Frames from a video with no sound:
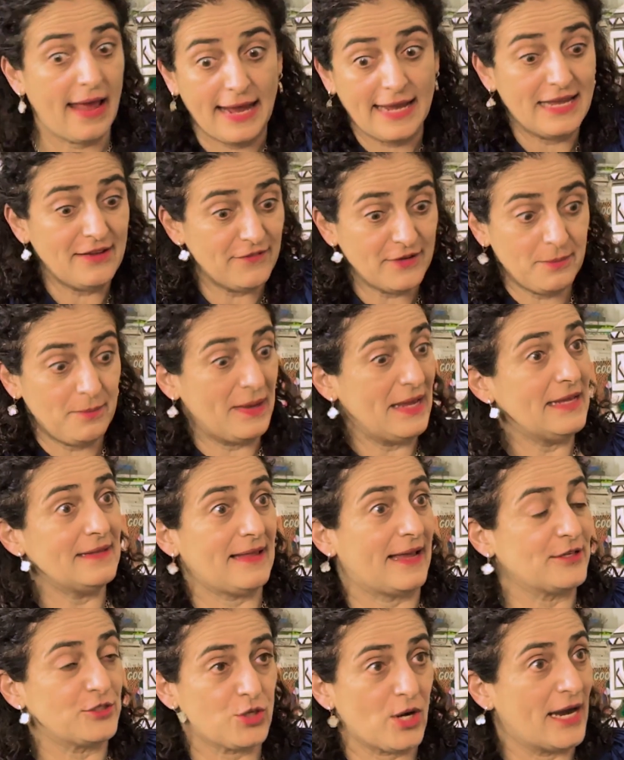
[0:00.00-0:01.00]
even me,
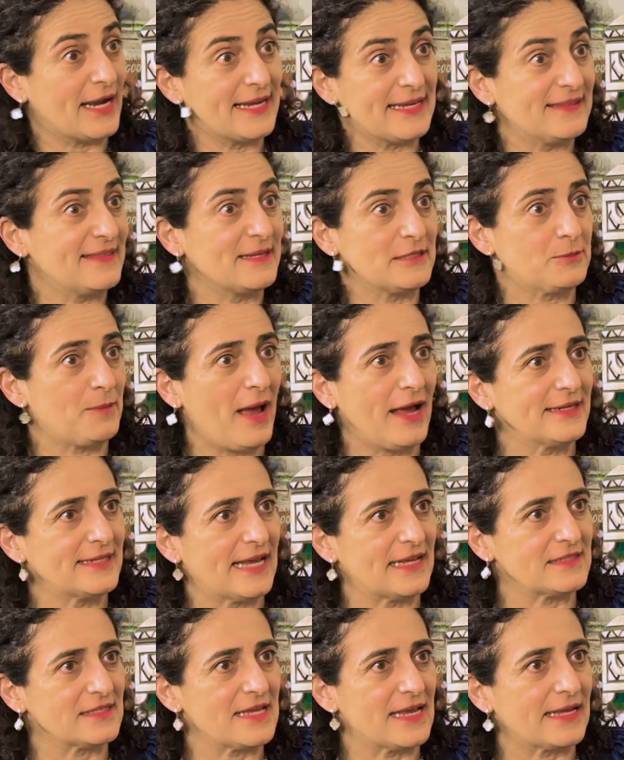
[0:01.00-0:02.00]
like trying this
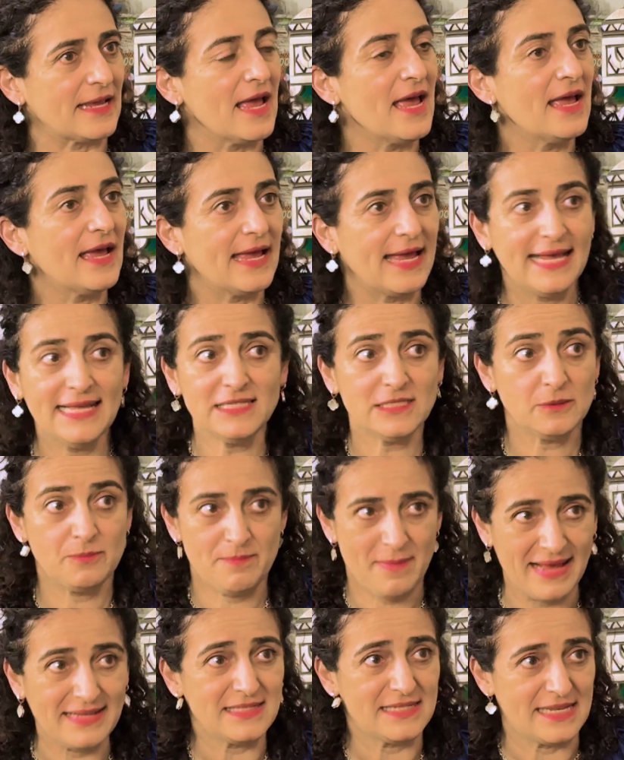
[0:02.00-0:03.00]
podcast thing, it's
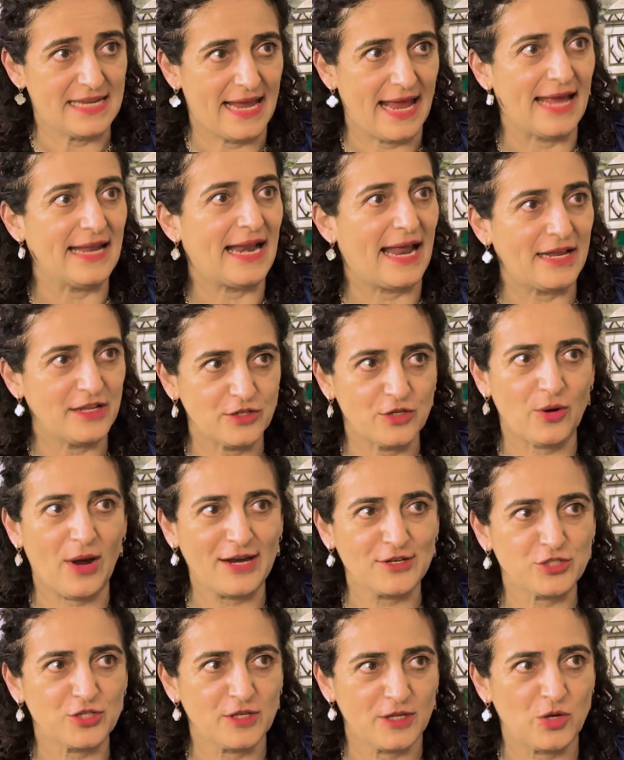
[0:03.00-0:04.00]
messy, and you're
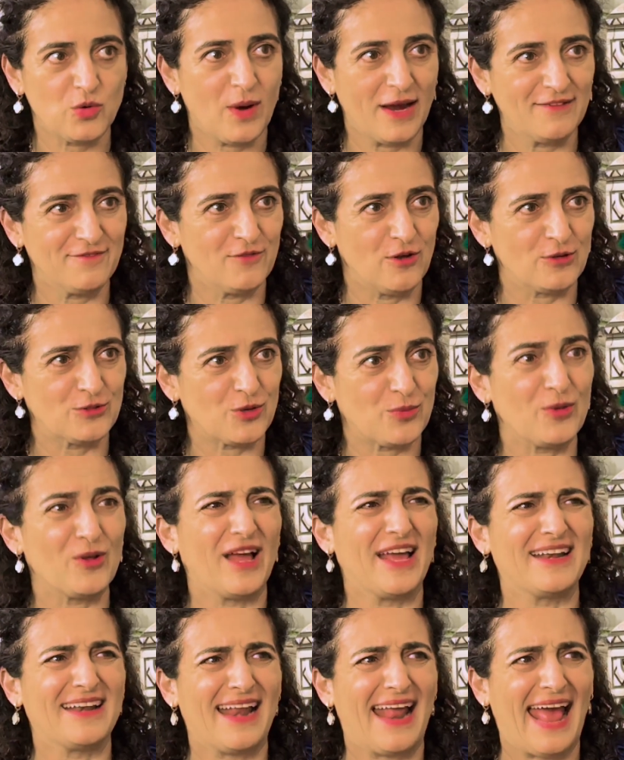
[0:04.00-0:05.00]
actually quite vulnerable
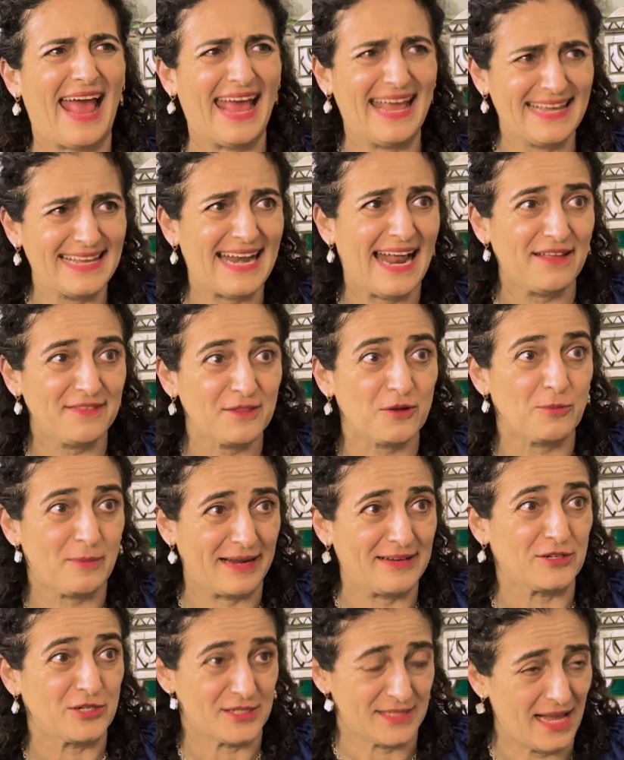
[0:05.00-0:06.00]
and hanging out there
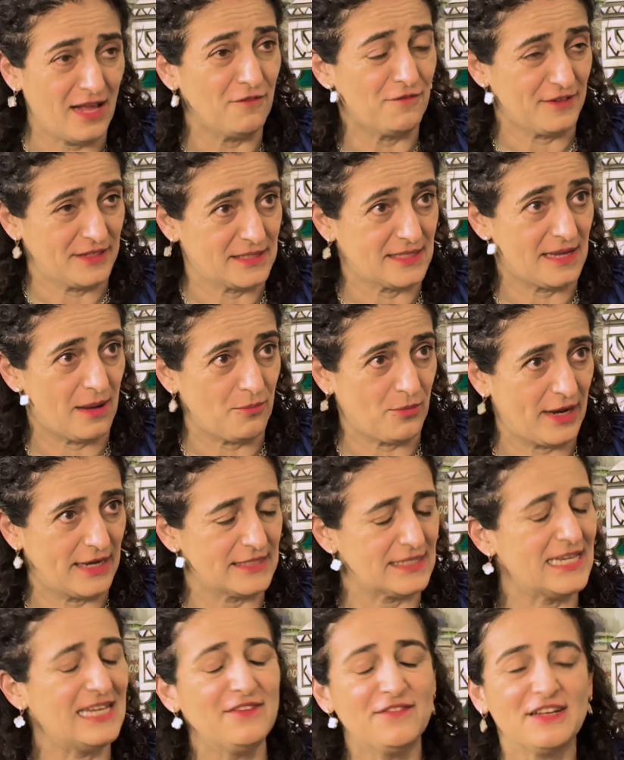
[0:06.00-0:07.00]
by yourself in some
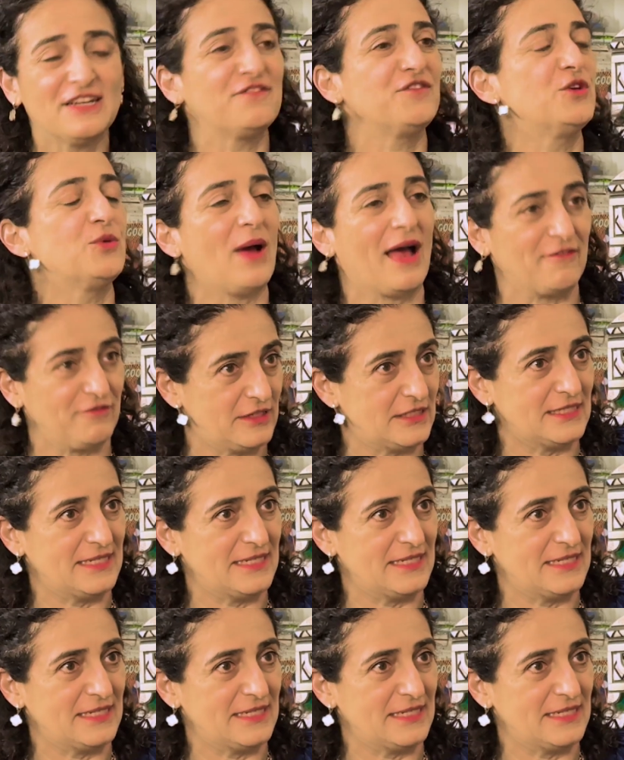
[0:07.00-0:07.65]
ways, even if you have a